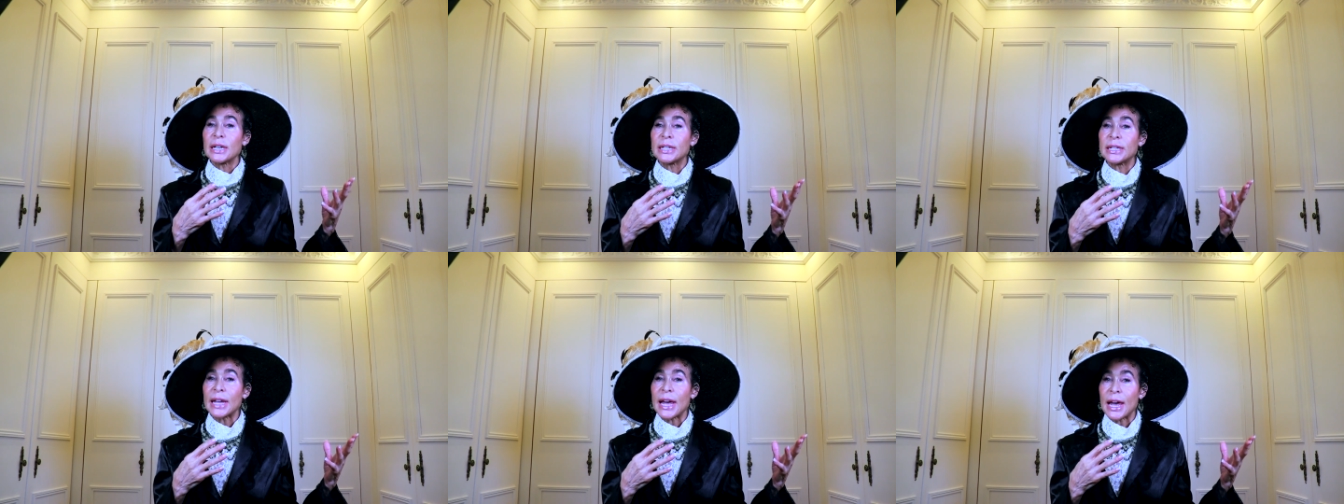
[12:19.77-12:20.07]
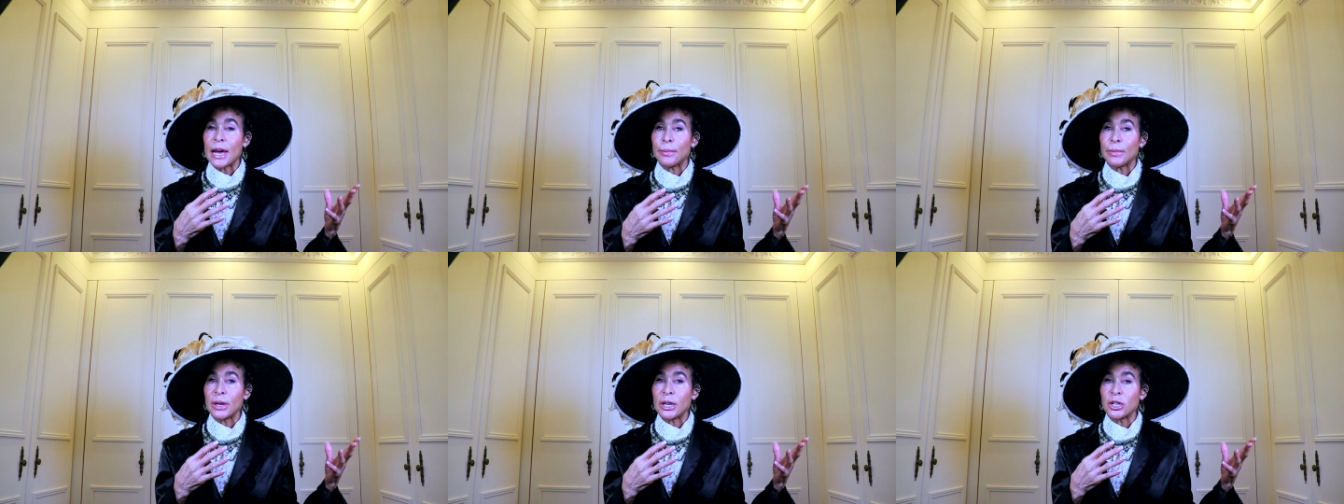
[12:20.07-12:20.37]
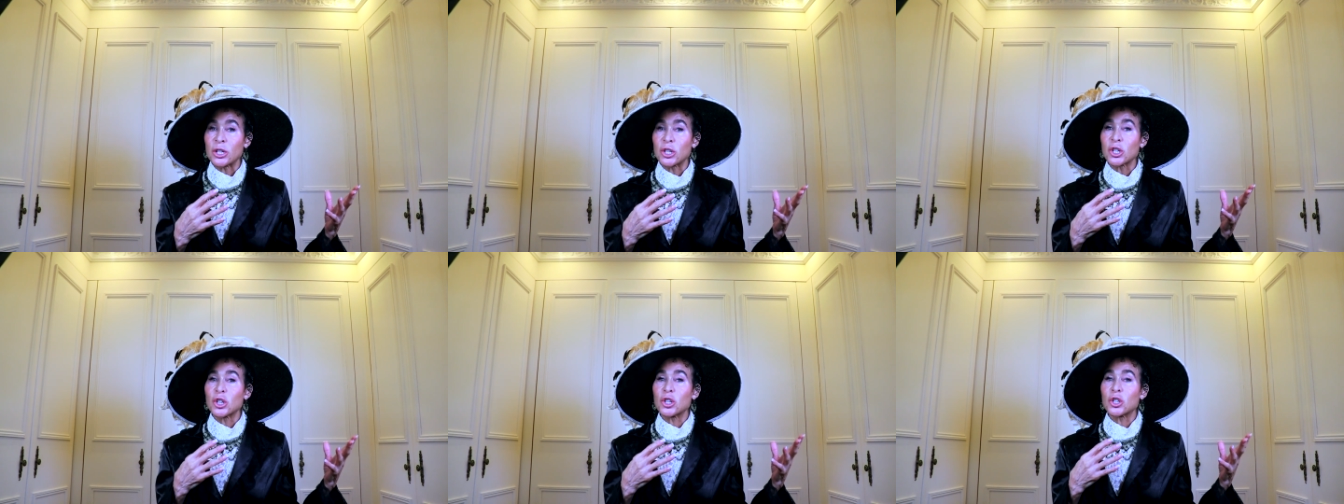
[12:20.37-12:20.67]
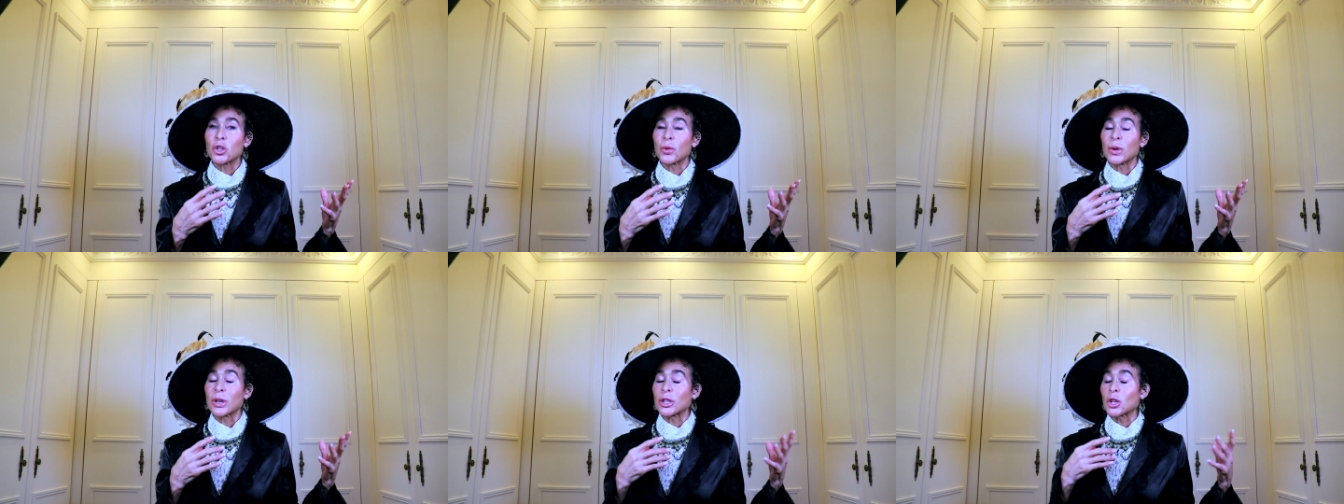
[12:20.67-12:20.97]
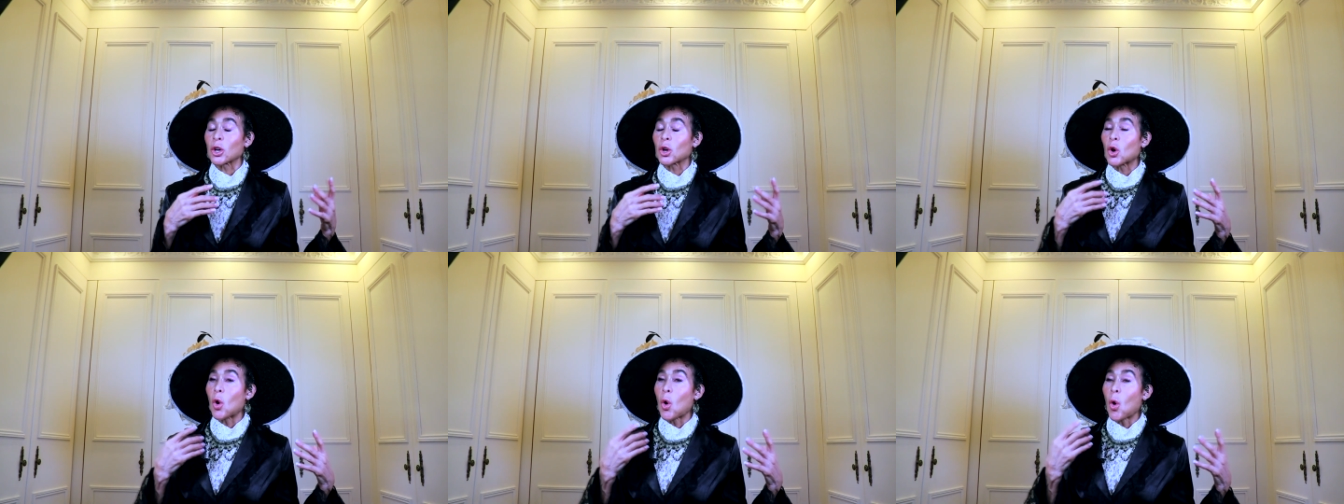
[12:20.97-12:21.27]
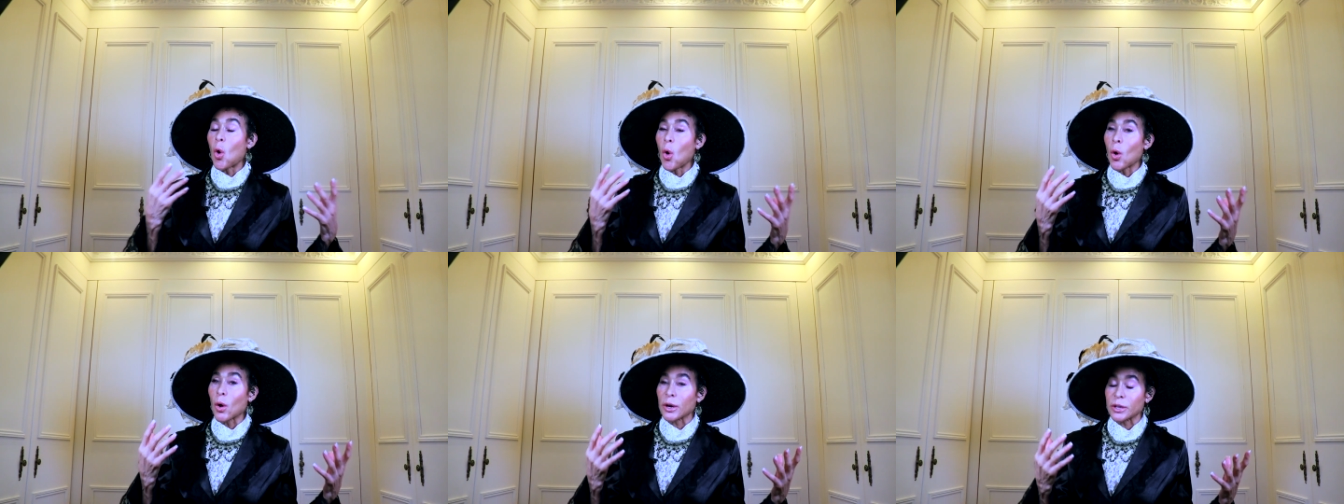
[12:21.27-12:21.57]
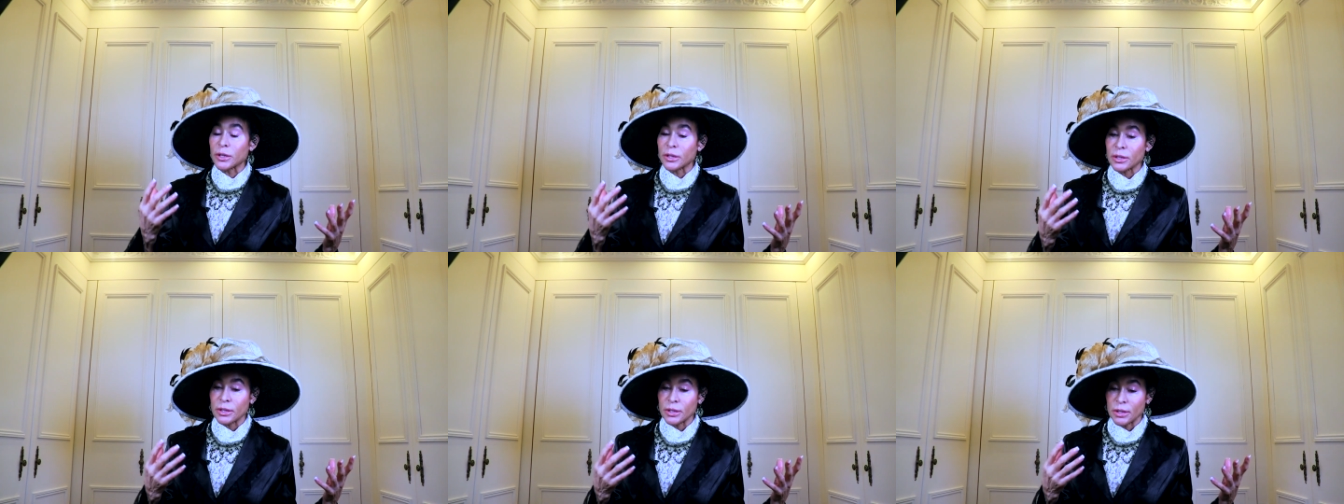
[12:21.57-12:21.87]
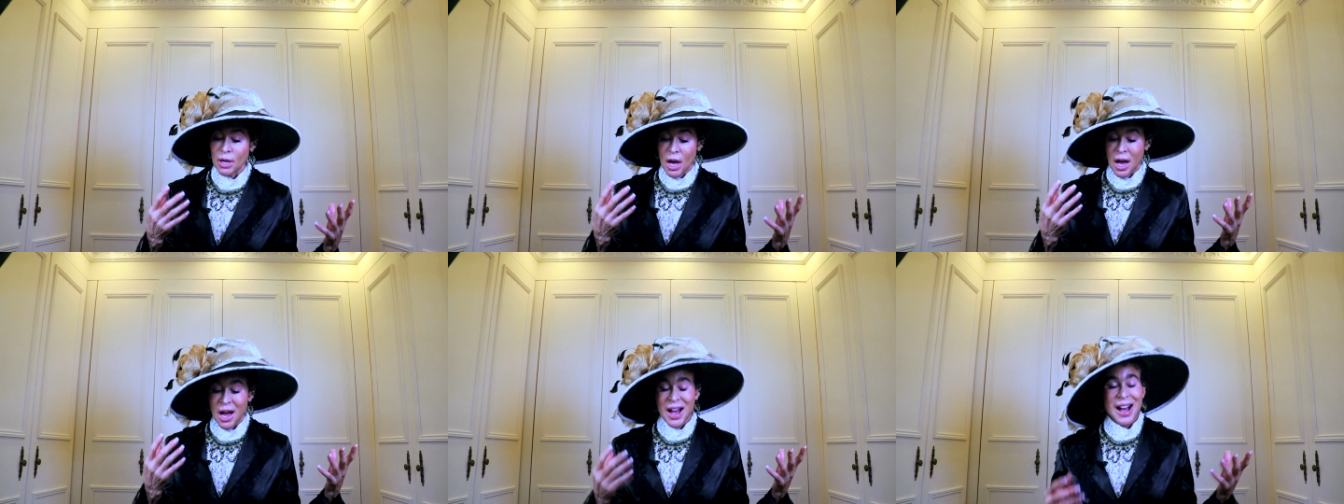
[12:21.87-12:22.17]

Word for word: damage during the course